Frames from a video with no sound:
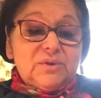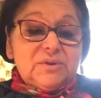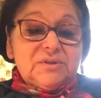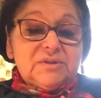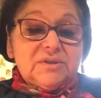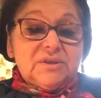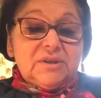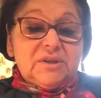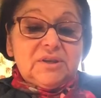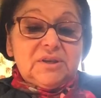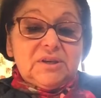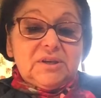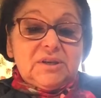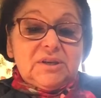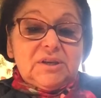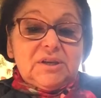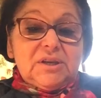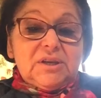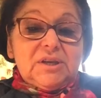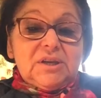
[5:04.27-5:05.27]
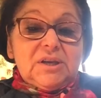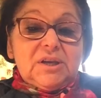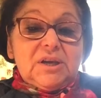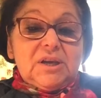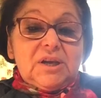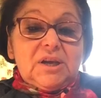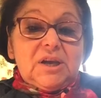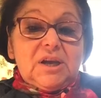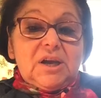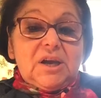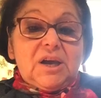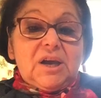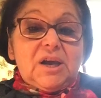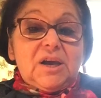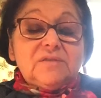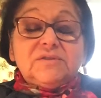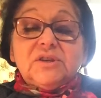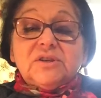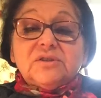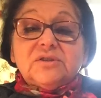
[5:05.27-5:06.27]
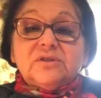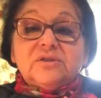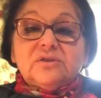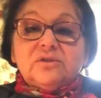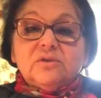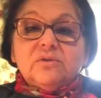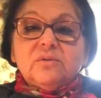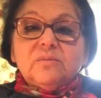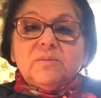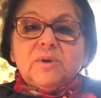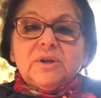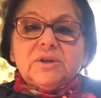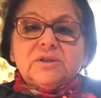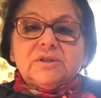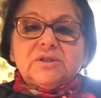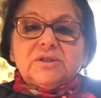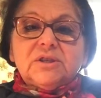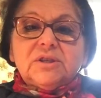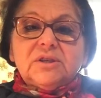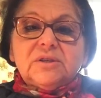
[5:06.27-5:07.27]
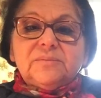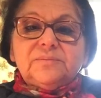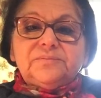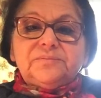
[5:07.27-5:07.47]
ones. I've done so much.